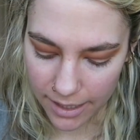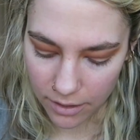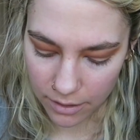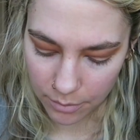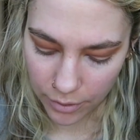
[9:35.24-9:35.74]
it
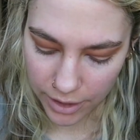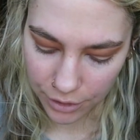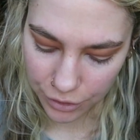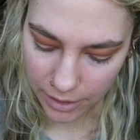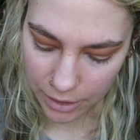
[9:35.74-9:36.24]
on a
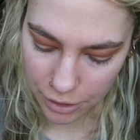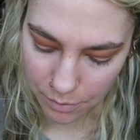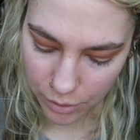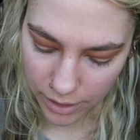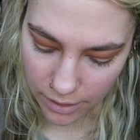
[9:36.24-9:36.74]
brush and just
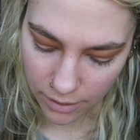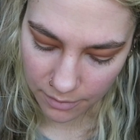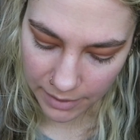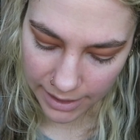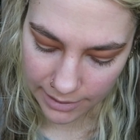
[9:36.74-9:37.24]
put it
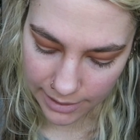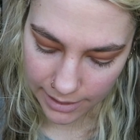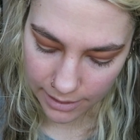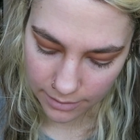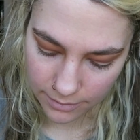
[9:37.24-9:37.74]
on my
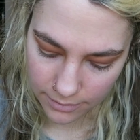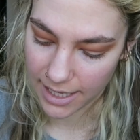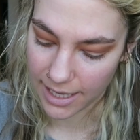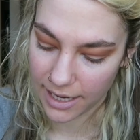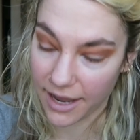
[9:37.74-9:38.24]
lid.
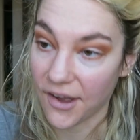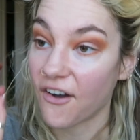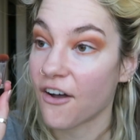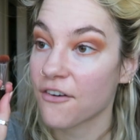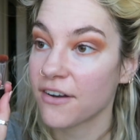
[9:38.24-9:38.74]
And I
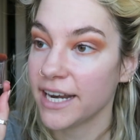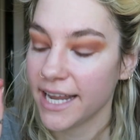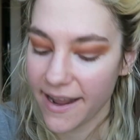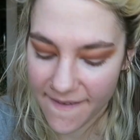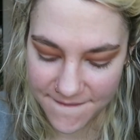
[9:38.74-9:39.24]

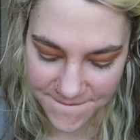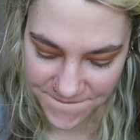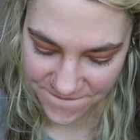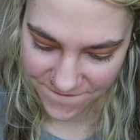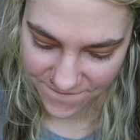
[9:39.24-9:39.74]
already,
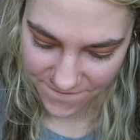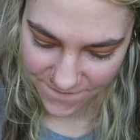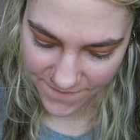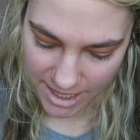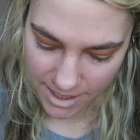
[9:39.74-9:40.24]

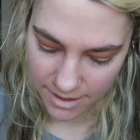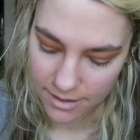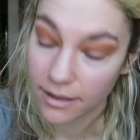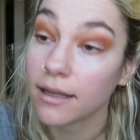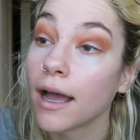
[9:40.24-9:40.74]
I'm
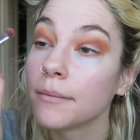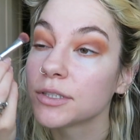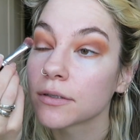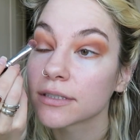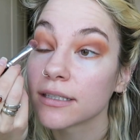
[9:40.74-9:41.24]

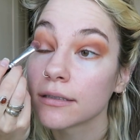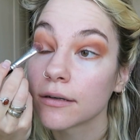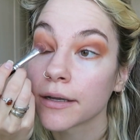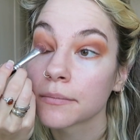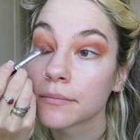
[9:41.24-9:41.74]
so excited, okay.